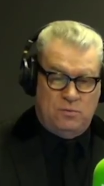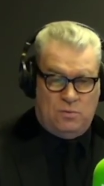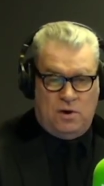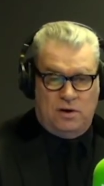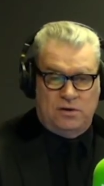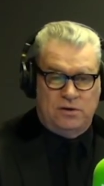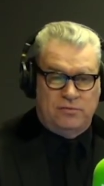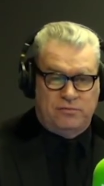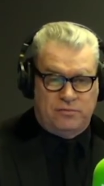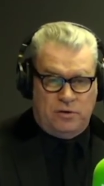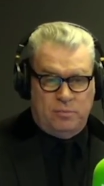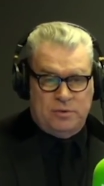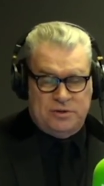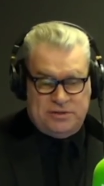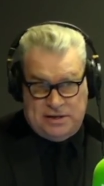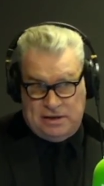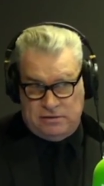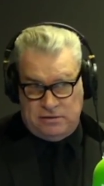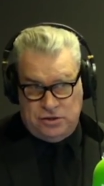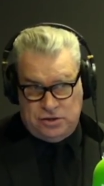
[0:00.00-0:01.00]
one of Robert
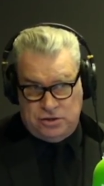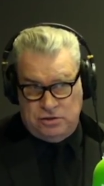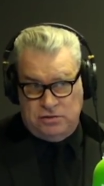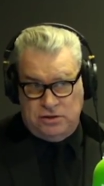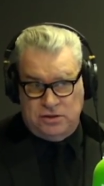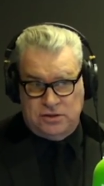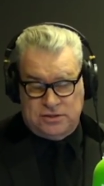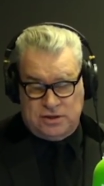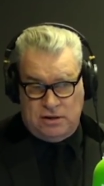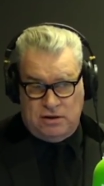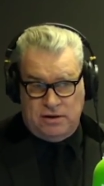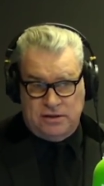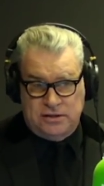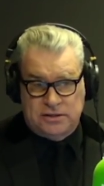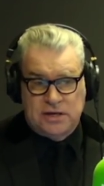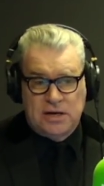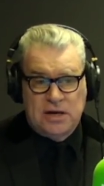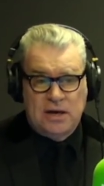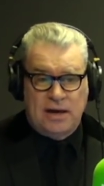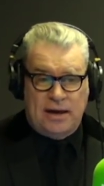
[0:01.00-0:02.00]
Downey Jr.'s
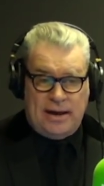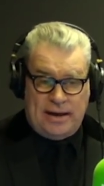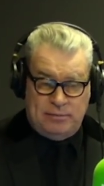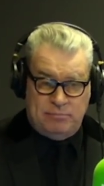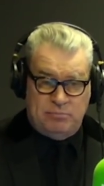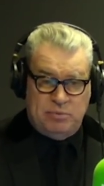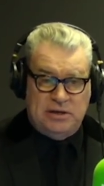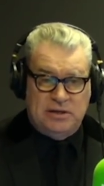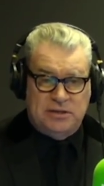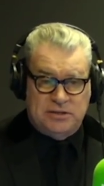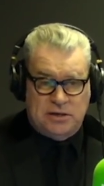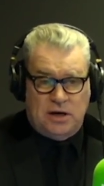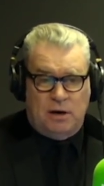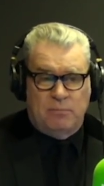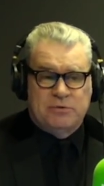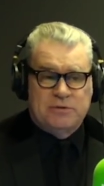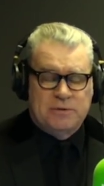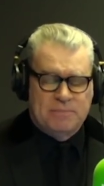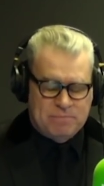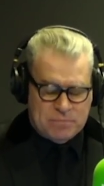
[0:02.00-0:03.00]
lines had been
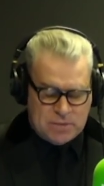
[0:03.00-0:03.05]
dubbed,